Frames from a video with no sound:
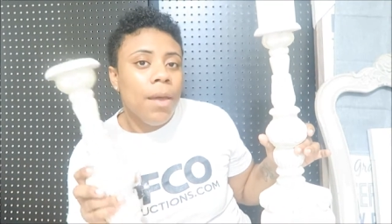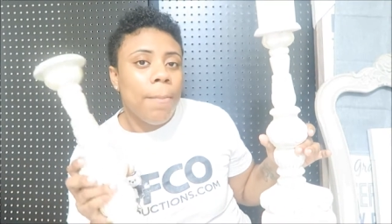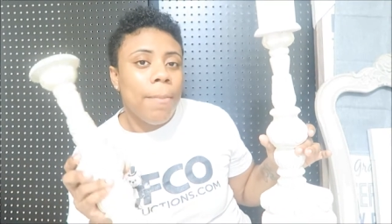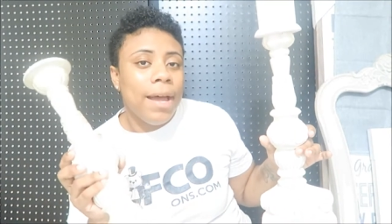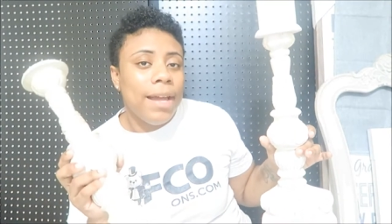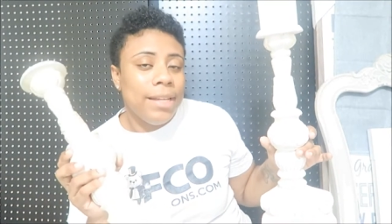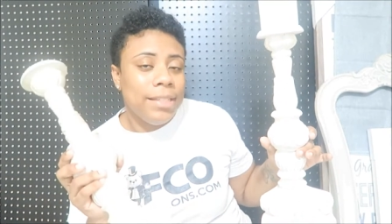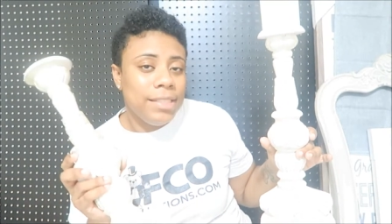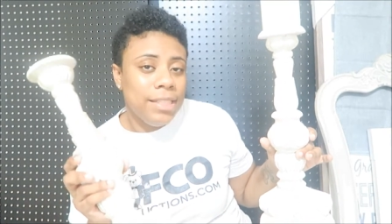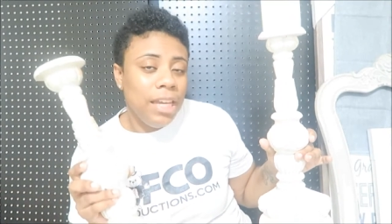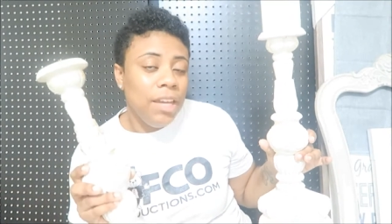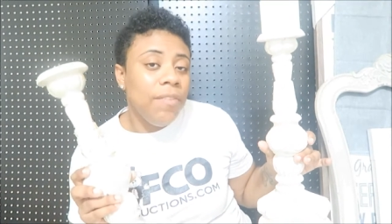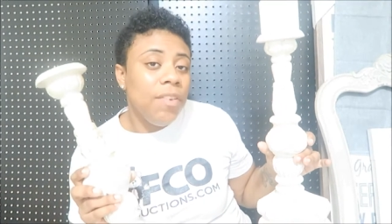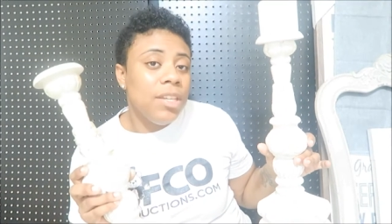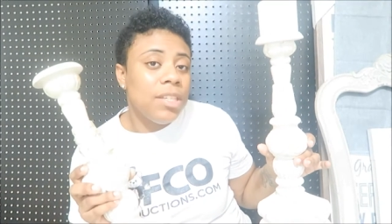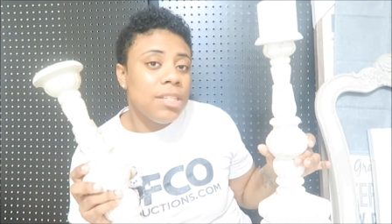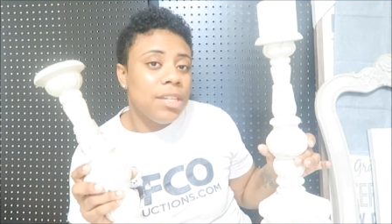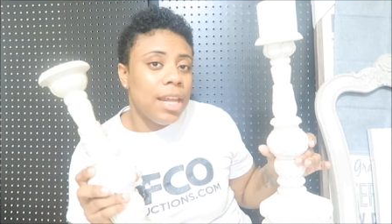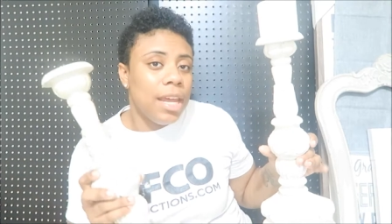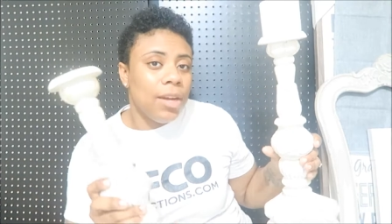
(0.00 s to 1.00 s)
my
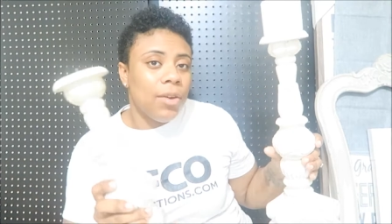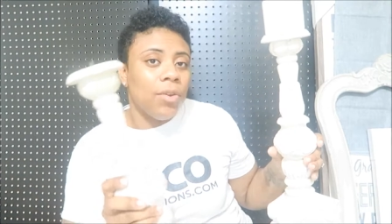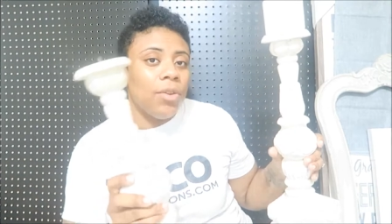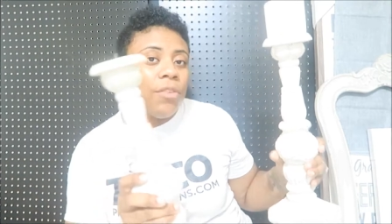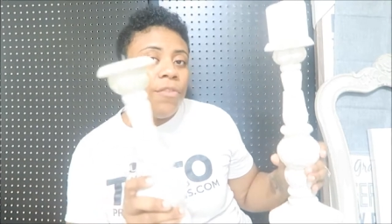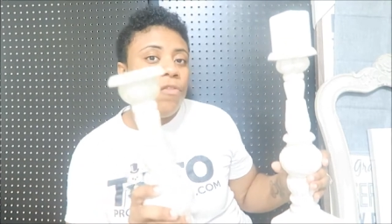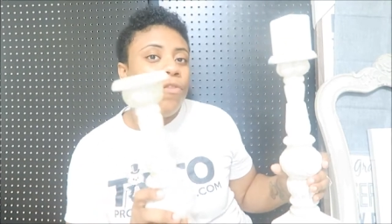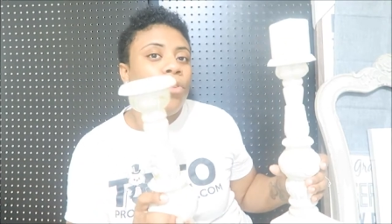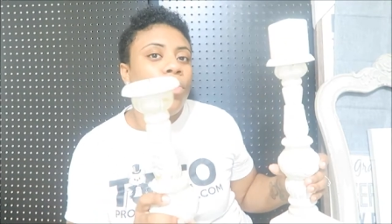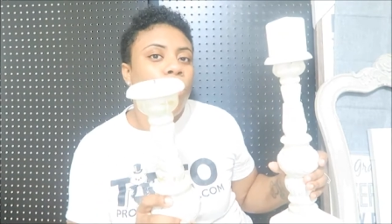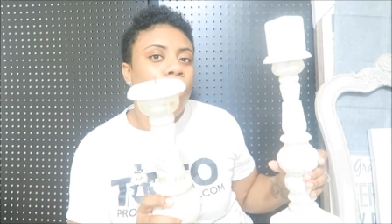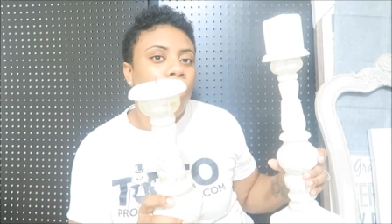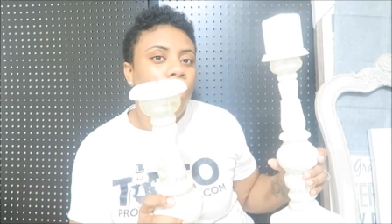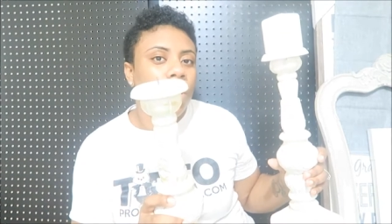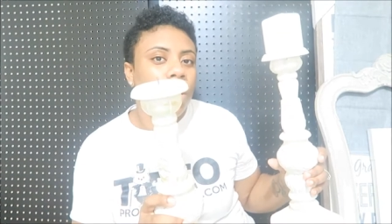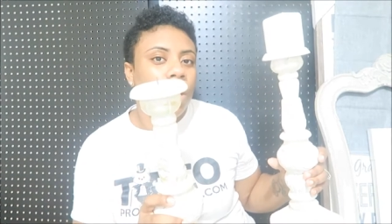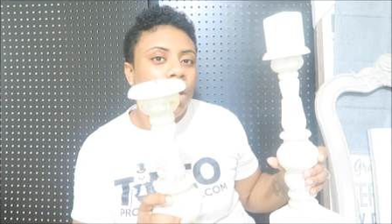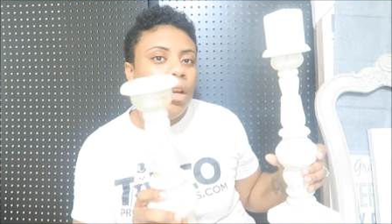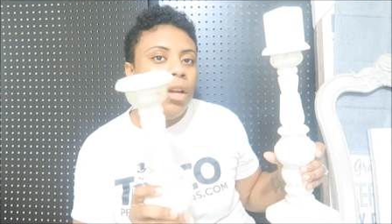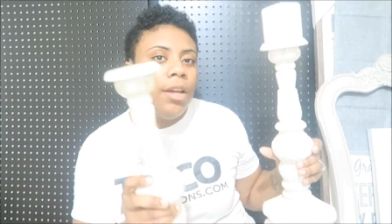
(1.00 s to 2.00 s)
TV stand on the
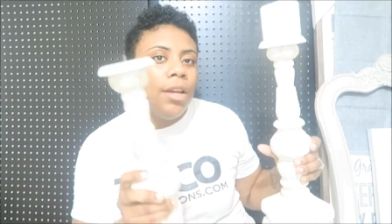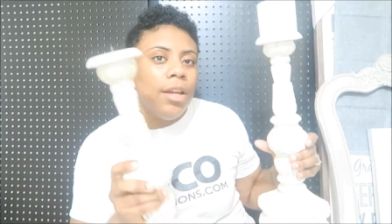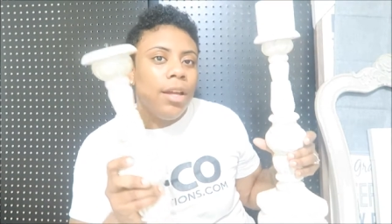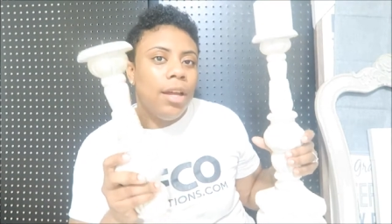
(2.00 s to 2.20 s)
floor